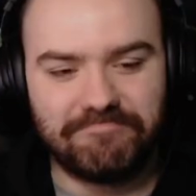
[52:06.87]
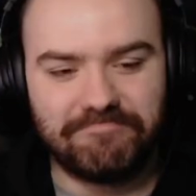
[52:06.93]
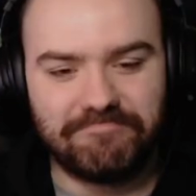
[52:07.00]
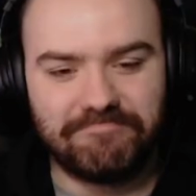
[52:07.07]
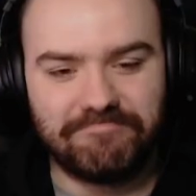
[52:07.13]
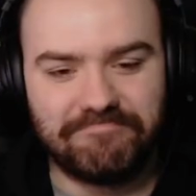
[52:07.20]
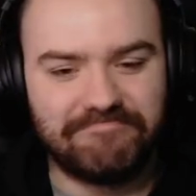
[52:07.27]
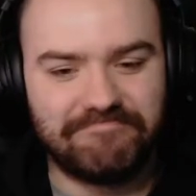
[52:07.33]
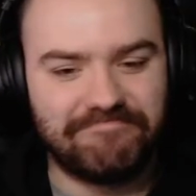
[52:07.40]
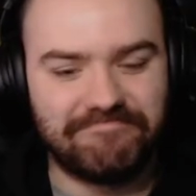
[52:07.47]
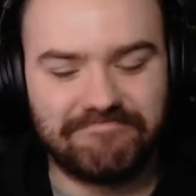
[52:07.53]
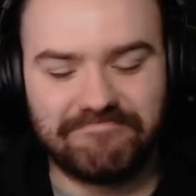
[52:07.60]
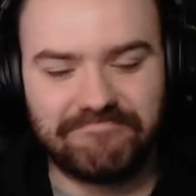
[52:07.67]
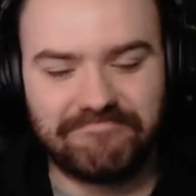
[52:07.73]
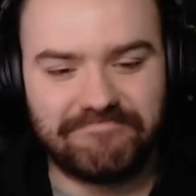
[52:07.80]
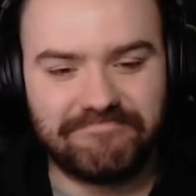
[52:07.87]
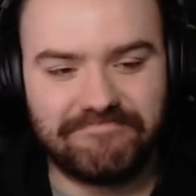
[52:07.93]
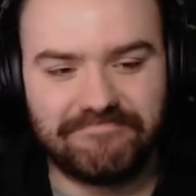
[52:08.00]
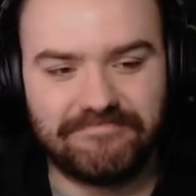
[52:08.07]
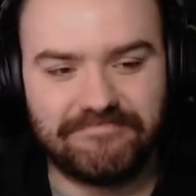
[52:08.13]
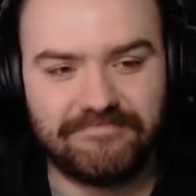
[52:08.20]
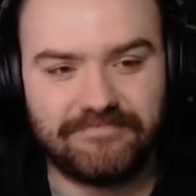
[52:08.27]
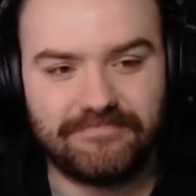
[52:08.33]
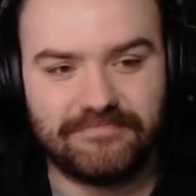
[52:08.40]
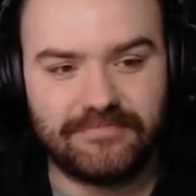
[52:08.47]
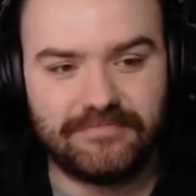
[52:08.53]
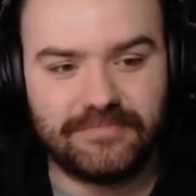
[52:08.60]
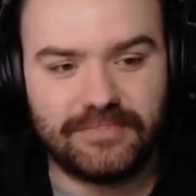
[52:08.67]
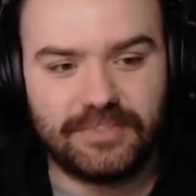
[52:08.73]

(silence)